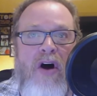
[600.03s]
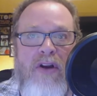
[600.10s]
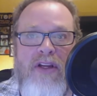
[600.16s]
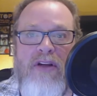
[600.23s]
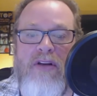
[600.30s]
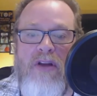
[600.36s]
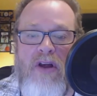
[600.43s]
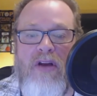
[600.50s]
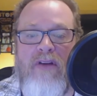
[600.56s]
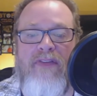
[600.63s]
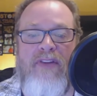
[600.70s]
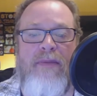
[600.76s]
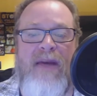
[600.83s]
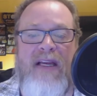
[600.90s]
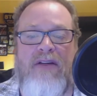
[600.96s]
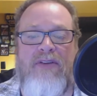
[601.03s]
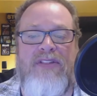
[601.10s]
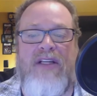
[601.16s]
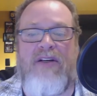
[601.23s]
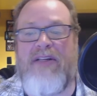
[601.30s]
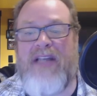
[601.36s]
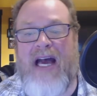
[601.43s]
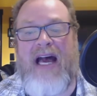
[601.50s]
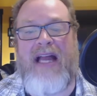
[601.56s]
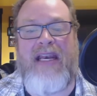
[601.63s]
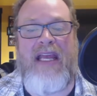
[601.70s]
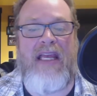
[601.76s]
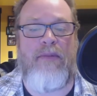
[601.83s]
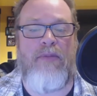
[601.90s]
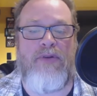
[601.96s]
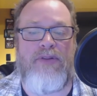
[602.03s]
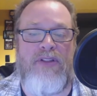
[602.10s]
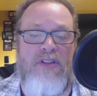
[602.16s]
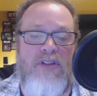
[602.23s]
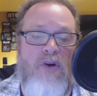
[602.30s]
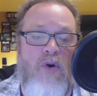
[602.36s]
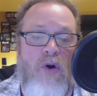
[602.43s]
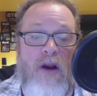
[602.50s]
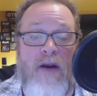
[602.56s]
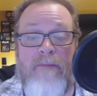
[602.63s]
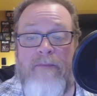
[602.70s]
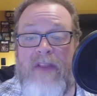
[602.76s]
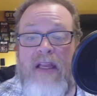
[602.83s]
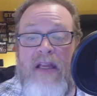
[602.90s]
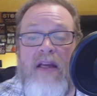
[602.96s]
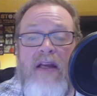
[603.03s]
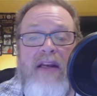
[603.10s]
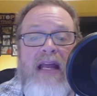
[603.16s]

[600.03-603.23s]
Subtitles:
all year long for the Bengals. They're not able to score.